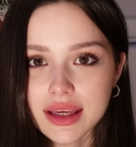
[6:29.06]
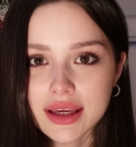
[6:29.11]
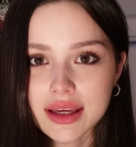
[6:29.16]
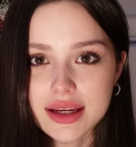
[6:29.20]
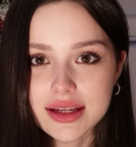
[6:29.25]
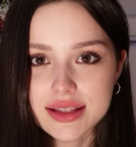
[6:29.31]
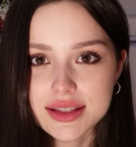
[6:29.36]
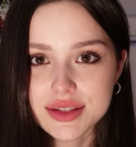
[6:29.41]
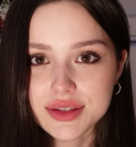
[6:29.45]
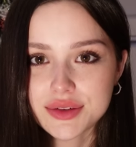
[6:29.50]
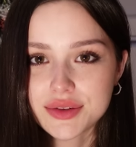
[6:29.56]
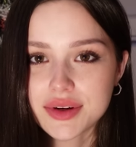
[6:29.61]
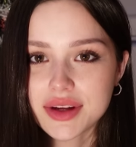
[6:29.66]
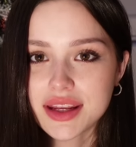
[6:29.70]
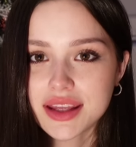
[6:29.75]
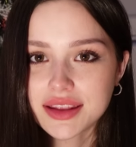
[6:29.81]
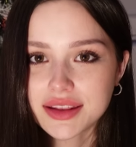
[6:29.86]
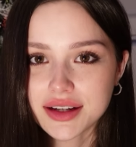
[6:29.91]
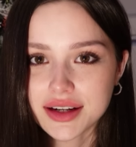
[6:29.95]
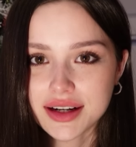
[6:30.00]
It's
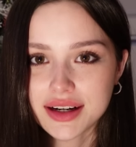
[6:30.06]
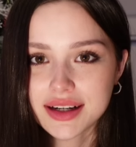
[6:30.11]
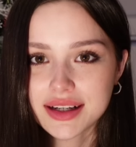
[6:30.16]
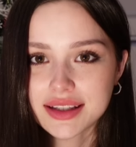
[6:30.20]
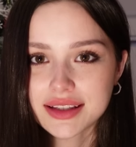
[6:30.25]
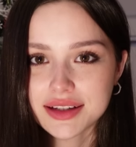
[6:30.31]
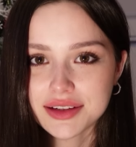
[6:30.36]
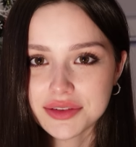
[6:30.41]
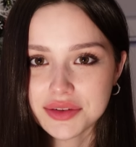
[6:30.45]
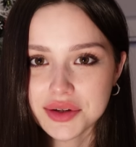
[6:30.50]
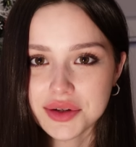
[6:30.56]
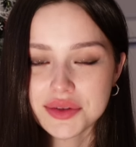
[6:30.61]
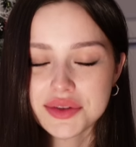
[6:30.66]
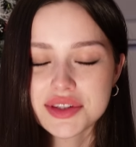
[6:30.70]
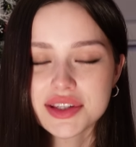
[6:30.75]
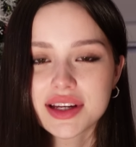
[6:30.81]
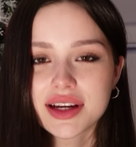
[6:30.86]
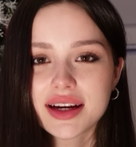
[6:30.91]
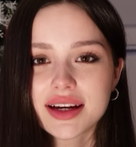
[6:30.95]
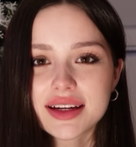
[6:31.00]
already dark enough
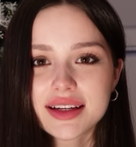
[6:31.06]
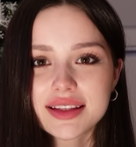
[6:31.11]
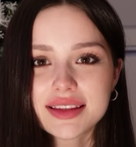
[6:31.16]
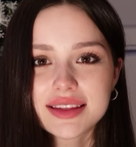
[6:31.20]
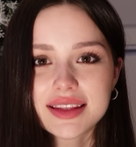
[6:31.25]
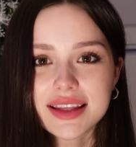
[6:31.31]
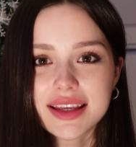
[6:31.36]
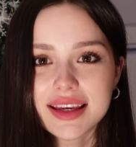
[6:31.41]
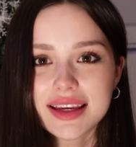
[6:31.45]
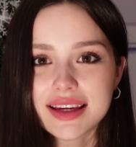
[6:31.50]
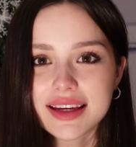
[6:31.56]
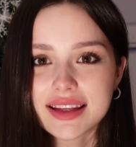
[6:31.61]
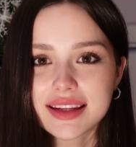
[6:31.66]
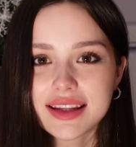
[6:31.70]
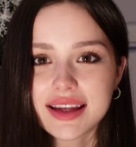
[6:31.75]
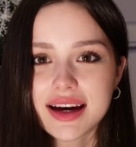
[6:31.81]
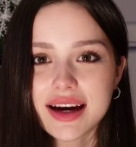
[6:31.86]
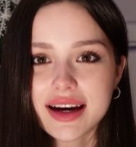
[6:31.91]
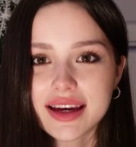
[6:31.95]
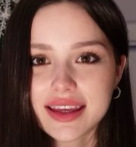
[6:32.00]
outside
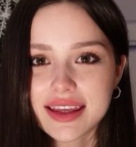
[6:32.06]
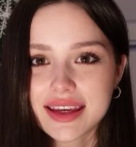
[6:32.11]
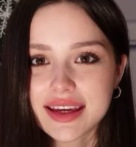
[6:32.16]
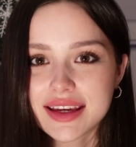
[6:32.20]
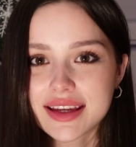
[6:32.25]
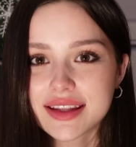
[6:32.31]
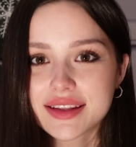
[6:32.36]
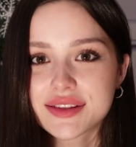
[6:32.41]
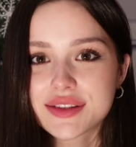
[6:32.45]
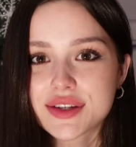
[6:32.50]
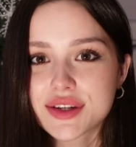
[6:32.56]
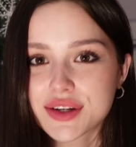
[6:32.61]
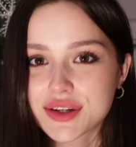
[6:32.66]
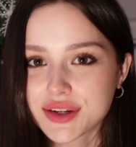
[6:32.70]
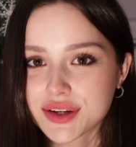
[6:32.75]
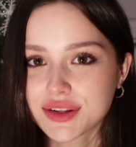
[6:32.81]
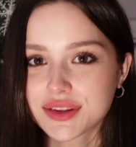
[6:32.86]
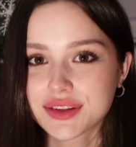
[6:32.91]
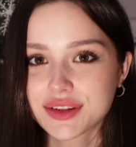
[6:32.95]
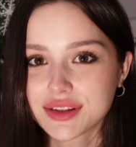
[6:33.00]
and I can
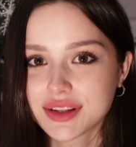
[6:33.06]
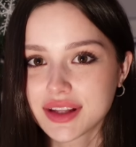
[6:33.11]
turn on the